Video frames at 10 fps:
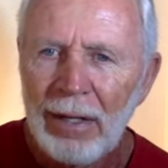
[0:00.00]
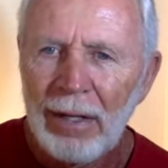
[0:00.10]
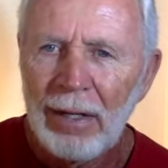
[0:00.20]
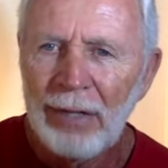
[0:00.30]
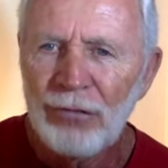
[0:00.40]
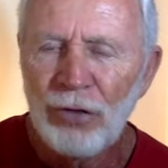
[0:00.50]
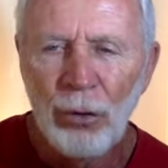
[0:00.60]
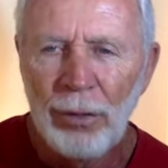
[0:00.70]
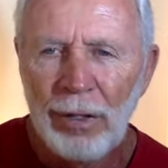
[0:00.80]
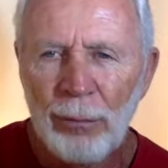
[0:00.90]
And
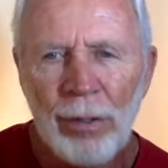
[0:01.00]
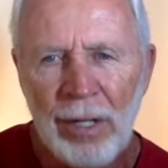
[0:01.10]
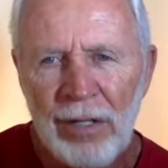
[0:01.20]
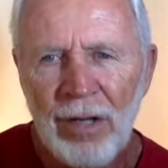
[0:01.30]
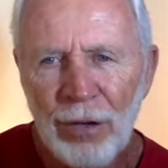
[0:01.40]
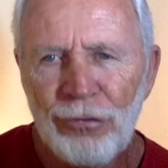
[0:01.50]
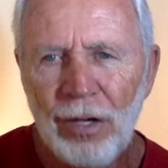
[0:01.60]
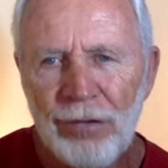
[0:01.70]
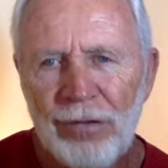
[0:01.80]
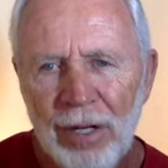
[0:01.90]
so when he tells
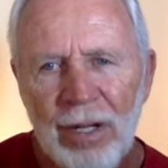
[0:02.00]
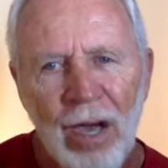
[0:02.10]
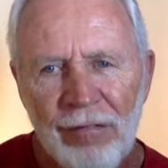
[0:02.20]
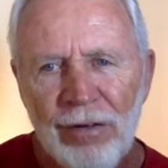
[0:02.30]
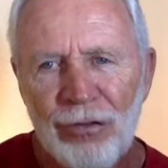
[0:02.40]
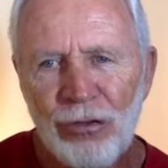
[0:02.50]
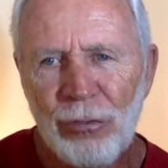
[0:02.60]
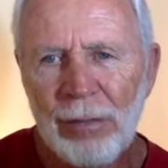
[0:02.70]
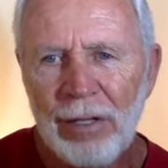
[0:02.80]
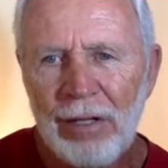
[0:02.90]
us that Calvinists
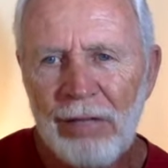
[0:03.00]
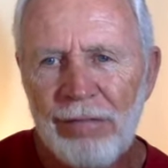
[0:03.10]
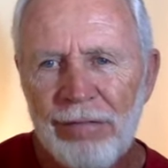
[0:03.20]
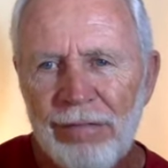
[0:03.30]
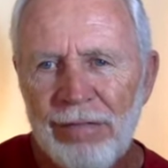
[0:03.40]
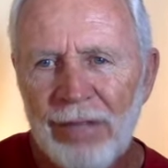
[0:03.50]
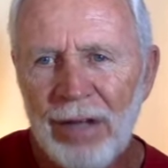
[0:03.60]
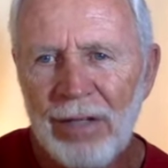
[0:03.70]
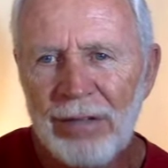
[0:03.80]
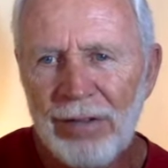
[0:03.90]
don't believe
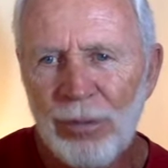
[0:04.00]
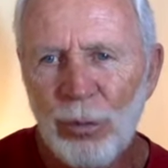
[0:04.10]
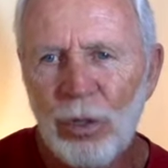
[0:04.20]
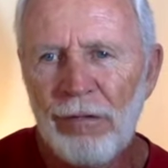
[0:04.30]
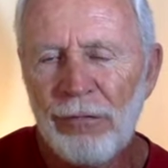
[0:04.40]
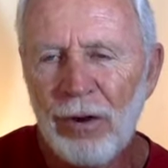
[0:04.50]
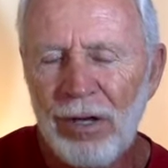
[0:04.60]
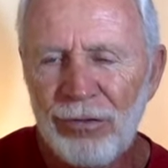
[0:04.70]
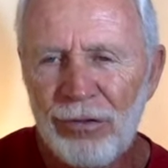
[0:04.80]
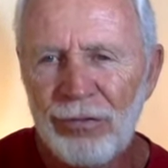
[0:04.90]
that uh, the work of
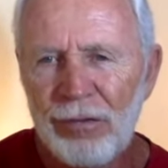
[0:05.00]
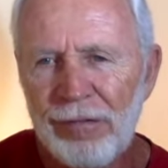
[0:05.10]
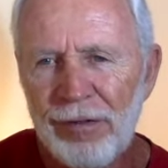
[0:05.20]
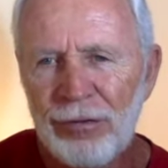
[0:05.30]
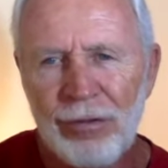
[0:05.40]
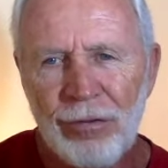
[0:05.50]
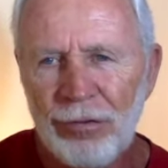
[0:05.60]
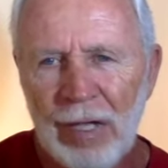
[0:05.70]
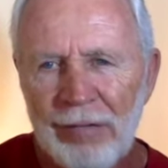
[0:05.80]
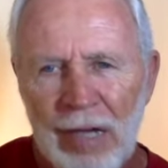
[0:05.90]
Christ is sufficient to
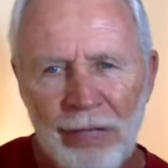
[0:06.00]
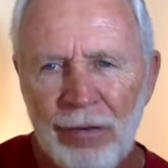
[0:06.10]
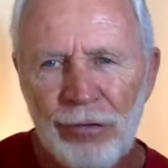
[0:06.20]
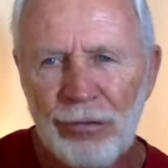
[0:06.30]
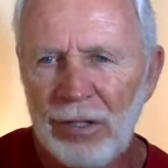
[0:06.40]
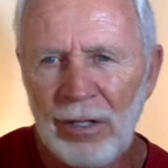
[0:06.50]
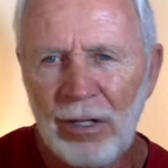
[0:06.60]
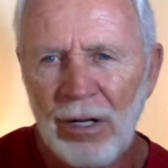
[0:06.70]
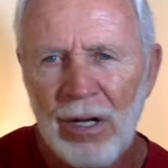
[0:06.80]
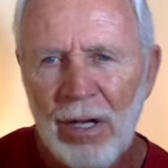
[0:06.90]
save every
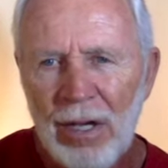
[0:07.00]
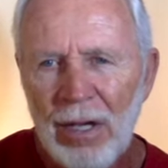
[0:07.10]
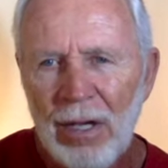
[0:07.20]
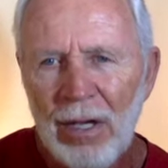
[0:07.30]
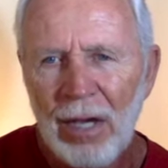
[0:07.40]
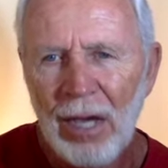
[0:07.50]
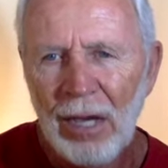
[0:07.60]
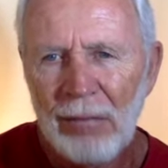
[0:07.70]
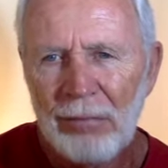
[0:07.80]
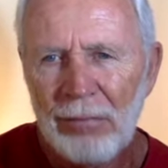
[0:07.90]
sinner
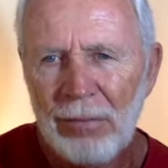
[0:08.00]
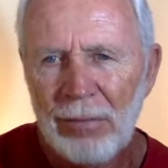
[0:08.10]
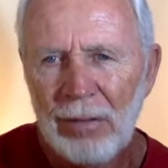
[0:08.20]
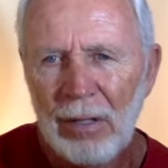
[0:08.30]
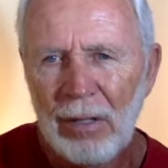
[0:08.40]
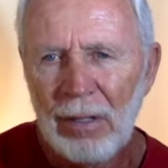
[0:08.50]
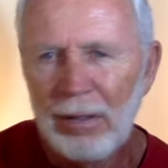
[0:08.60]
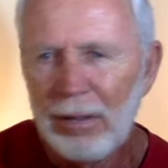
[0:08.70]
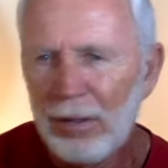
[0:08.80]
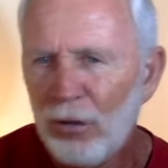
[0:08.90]
um,
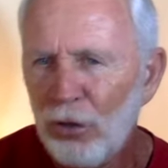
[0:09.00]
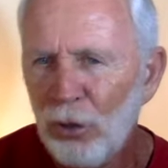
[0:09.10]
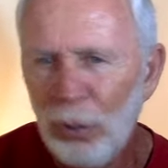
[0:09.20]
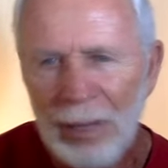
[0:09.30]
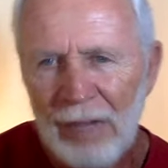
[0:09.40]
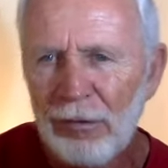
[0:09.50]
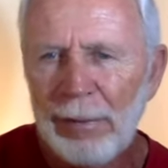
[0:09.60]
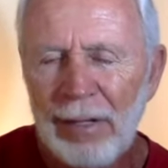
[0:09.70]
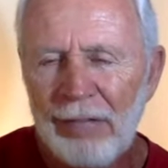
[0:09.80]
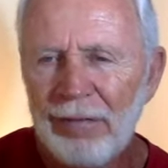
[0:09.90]
who will ever
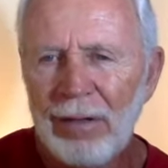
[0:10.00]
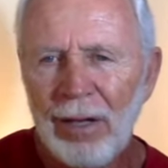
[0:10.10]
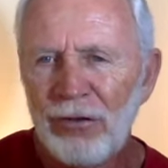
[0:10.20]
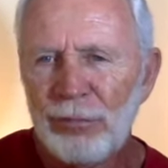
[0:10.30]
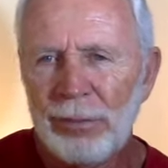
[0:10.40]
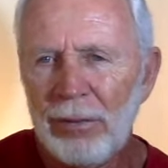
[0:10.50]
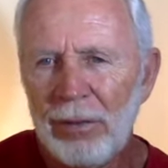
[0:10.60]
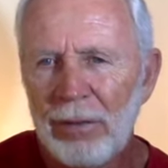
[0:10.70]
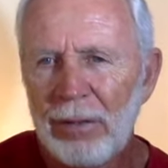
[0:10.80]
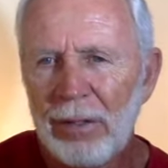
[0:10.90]
believe the gospel,